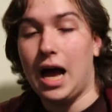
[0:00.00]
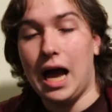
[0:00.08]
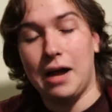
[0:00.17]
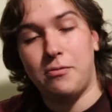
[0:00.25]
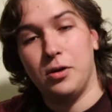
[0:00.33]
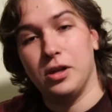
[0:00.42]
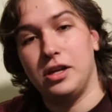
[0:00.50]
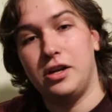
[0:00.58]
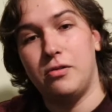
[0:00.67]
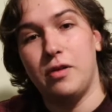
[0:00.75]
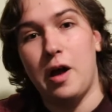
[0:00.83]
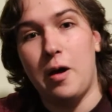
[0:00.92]
I really
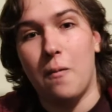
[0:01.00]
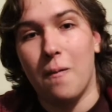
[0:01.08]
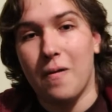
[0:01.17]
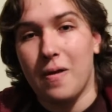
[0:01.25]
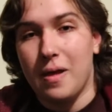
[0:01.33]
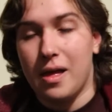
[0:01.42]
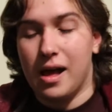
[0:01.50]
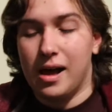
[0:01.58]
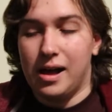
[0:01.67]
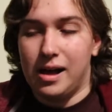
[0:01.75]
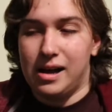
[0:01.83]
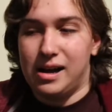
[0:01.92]
don't know.
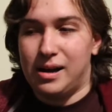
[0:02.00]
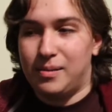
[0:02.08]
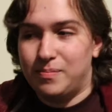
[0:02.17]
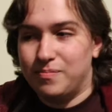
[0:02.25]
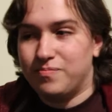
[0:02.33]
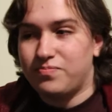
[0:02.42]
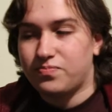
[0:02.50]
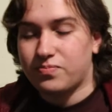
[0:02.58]
And